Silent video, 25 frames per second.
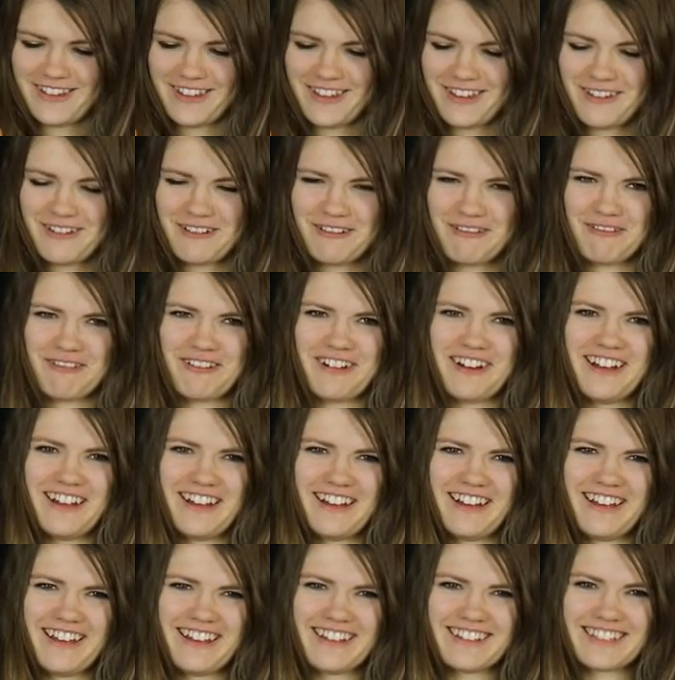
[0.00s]
Ew,
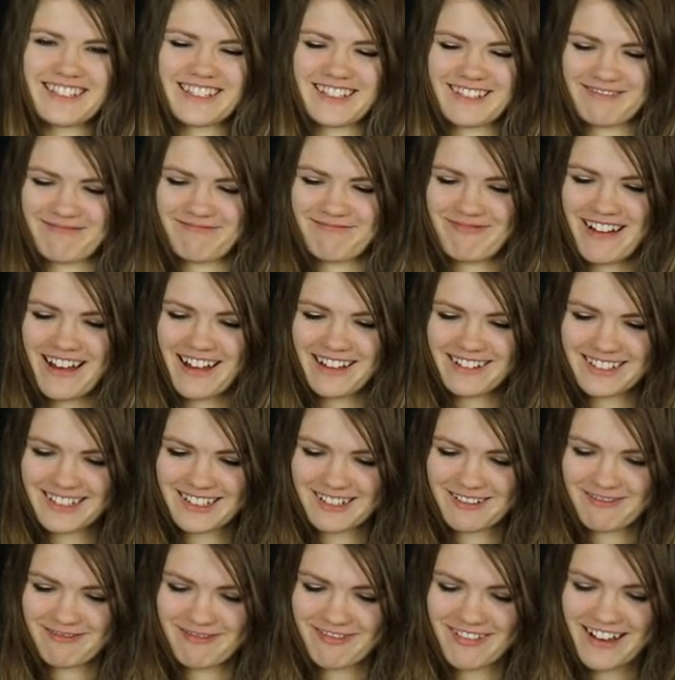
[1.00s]
it smells
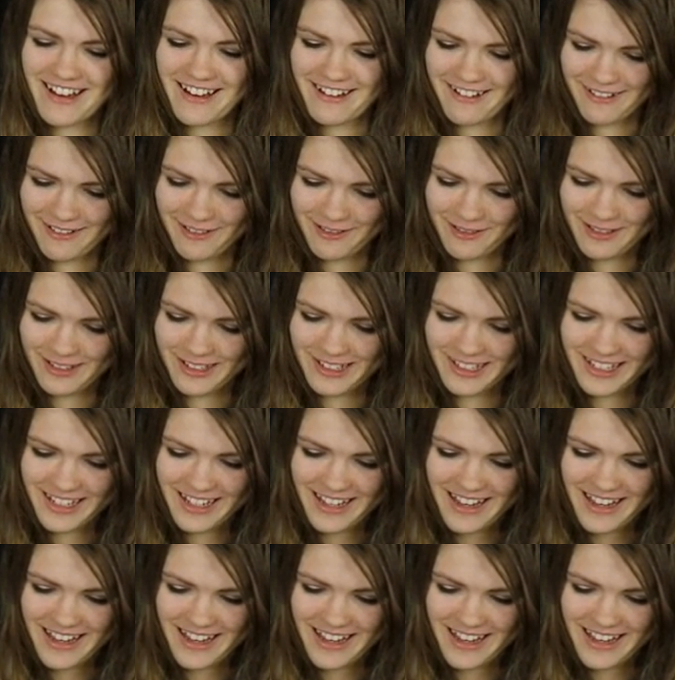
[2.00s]
gross.